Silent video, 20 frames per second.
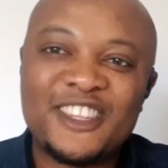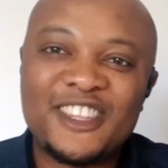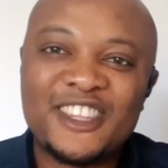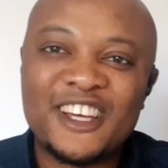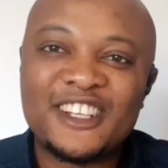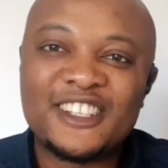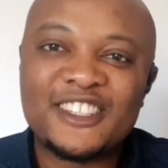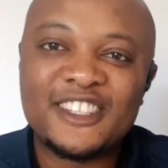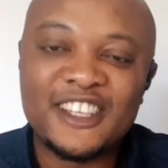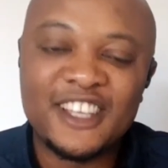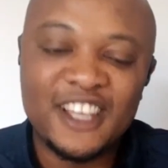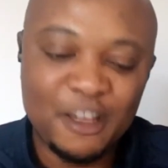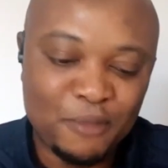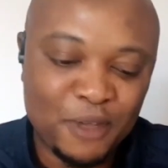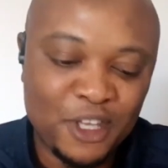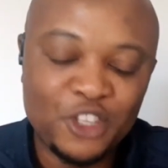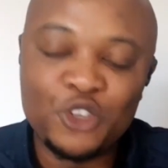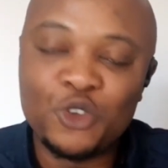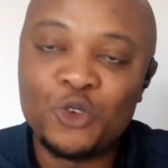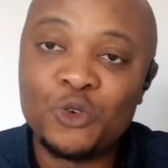fantastic. I
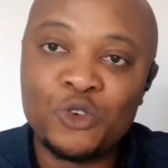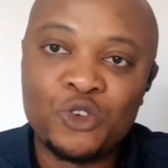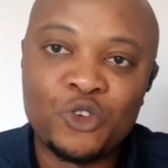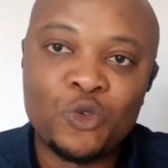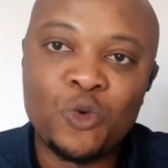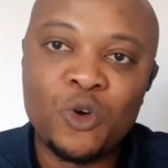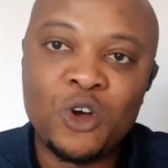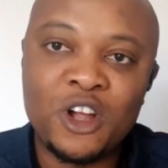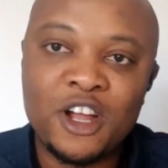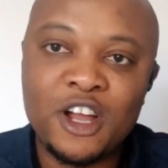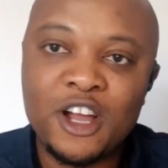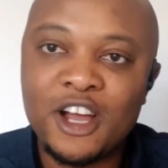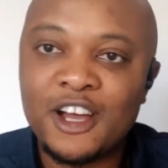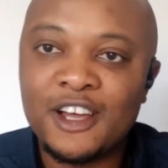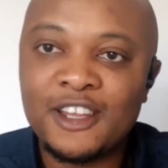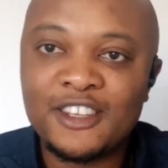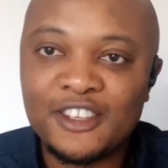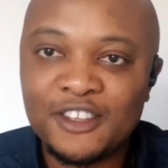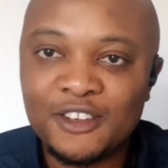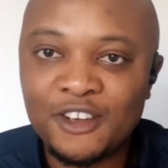mean, you work
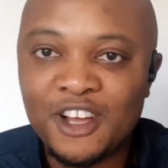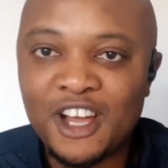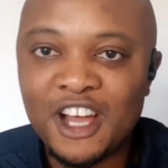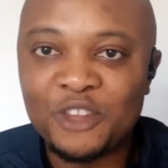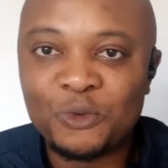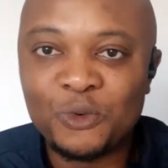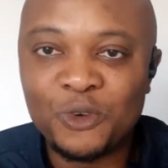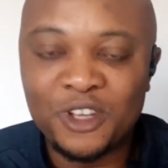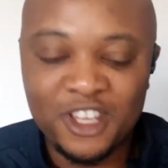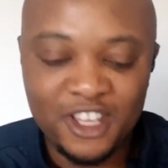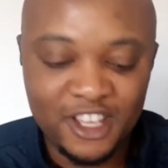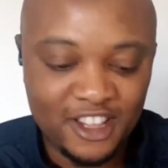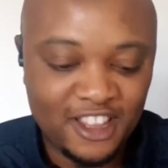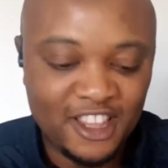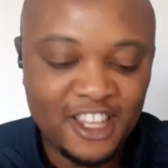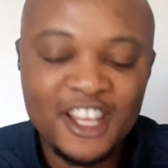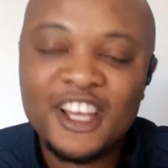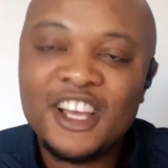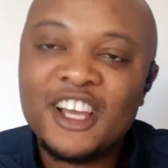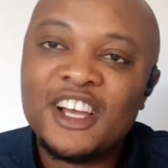hard. You're a hardworking
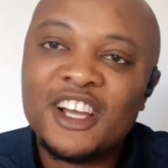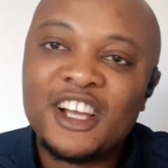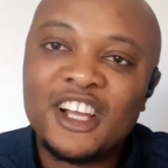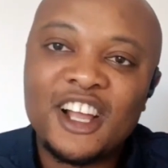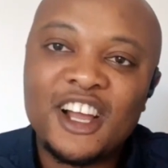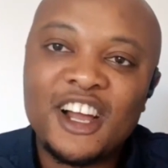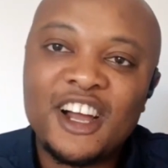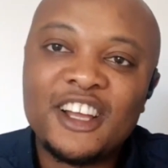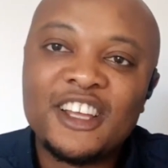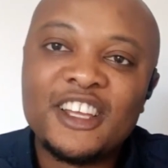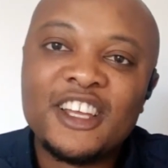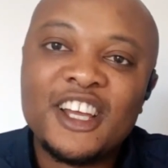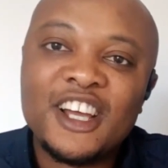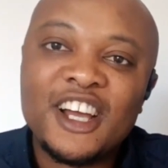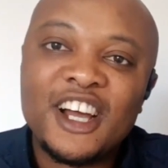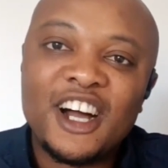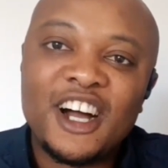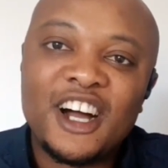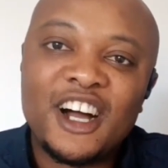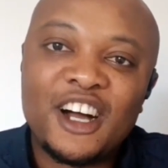guy.
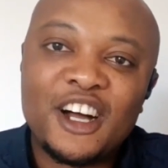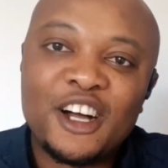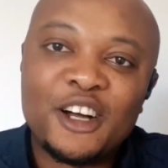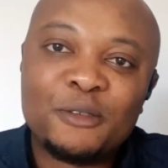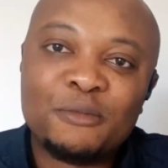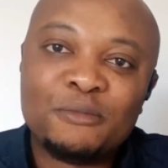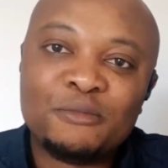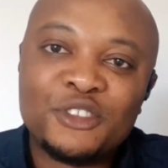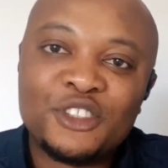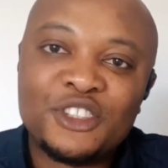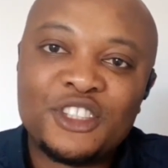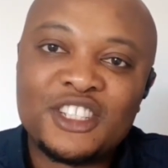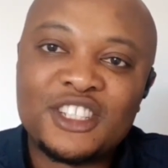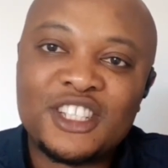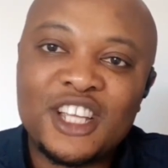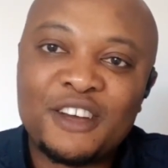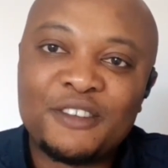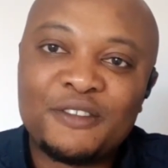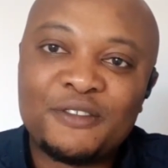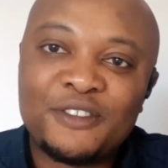You
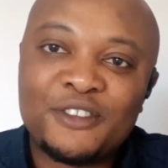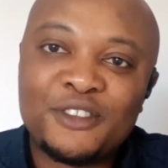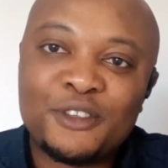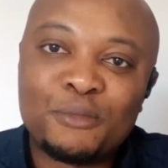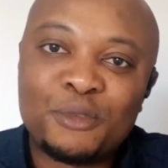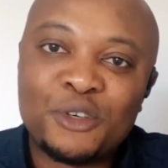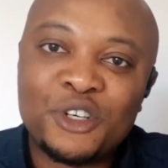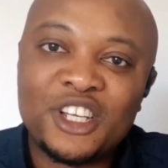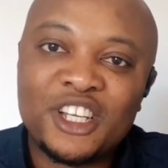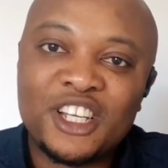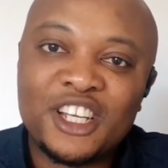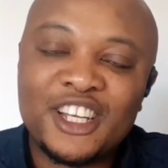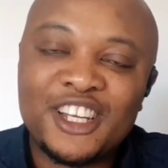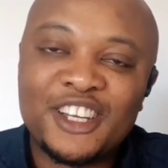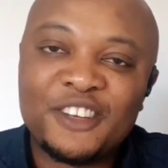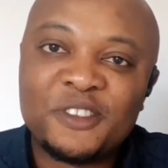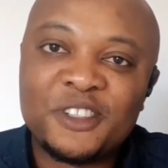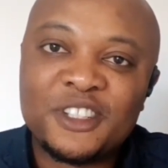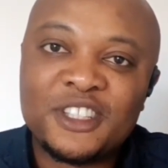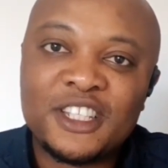deserve the break and
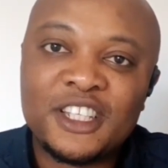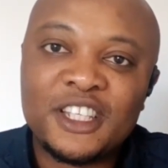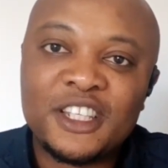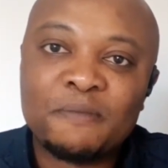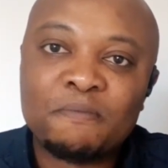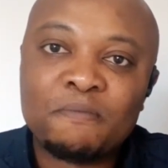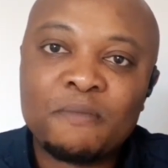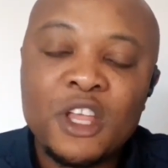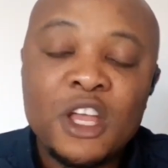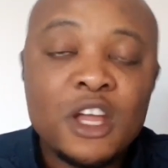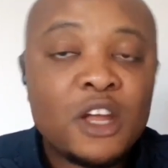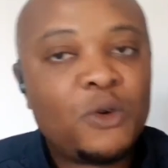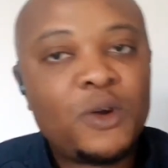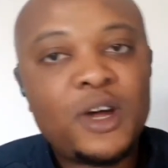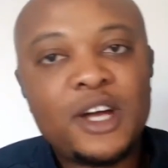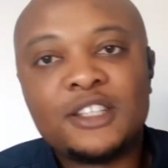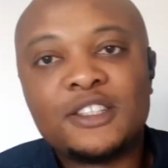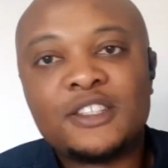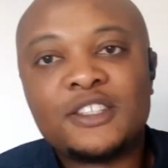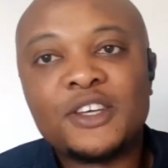everything.
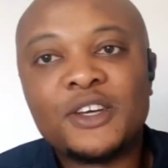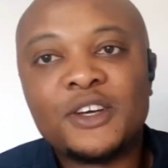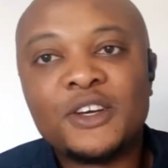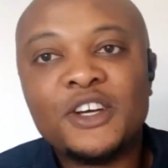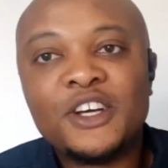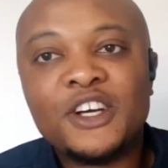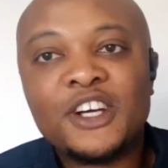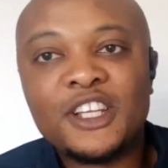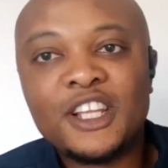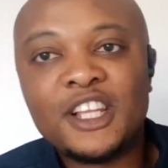Right. So